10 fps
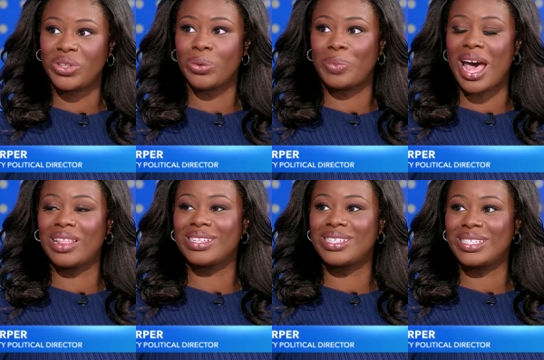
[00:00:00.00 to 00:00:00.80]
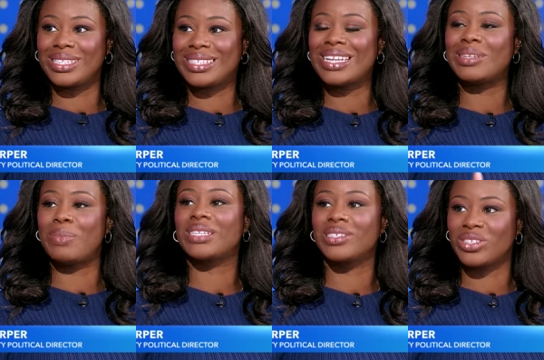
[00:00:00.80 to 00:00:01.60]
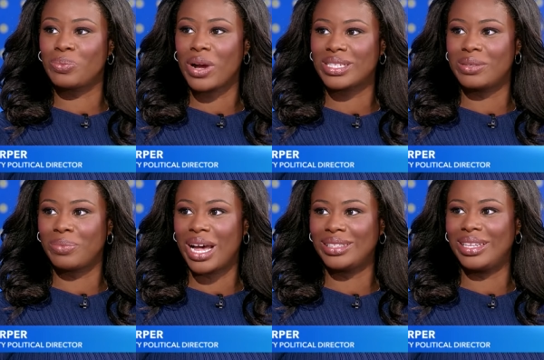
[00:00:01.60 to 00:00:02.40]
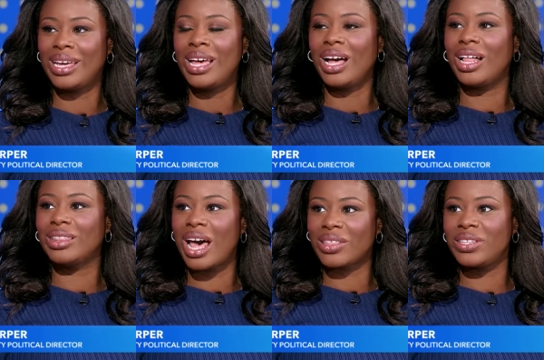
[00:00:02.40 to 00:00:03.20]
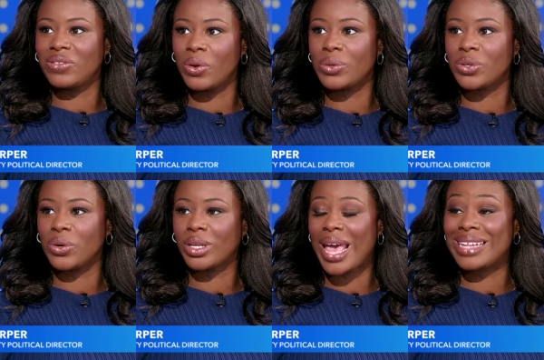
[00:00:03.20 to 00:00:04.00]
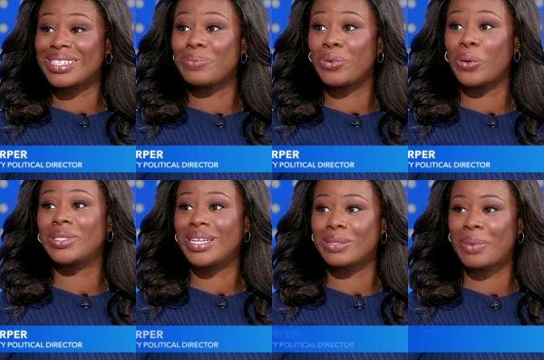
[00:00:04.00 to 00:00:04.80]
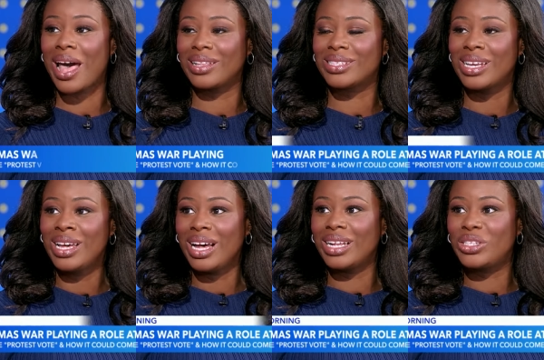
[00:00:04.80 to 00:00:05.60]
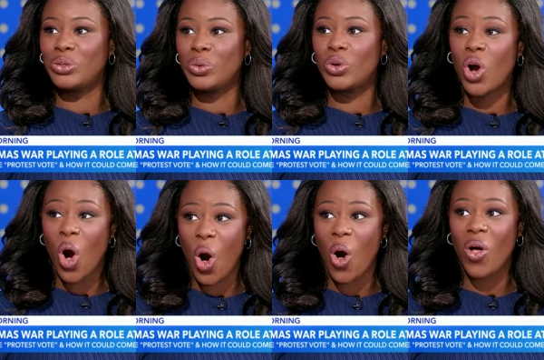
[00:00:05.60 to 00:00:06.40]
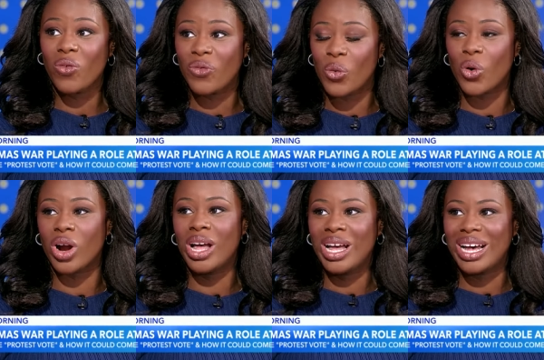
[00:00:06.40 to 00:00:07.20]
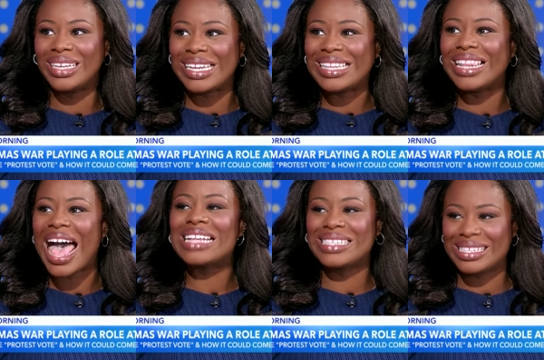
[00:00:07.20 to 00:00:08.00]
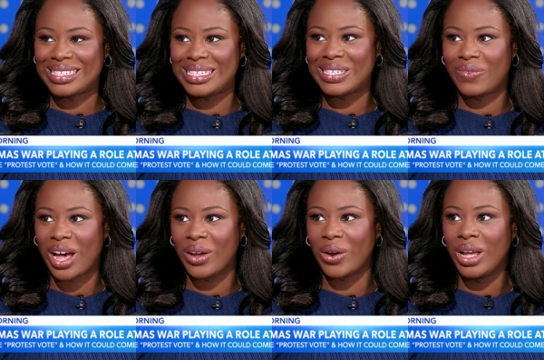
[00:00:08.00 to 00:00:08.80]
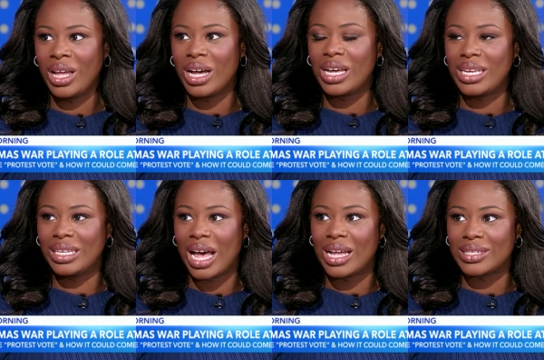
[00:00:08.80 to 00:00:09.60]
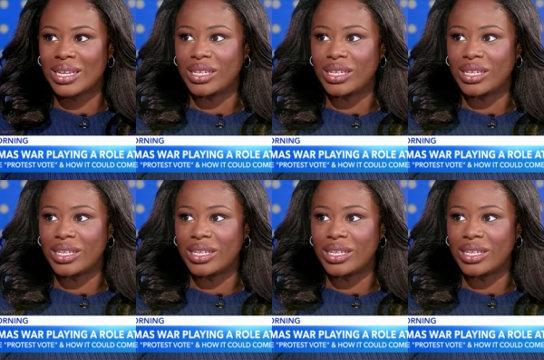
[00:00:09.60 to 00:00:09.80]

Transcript: their ballots to send a message to President Biden. Uh, a lot of these folks are casting protest ballots uh, to call for a lasting ceasefire uh, in Gaza.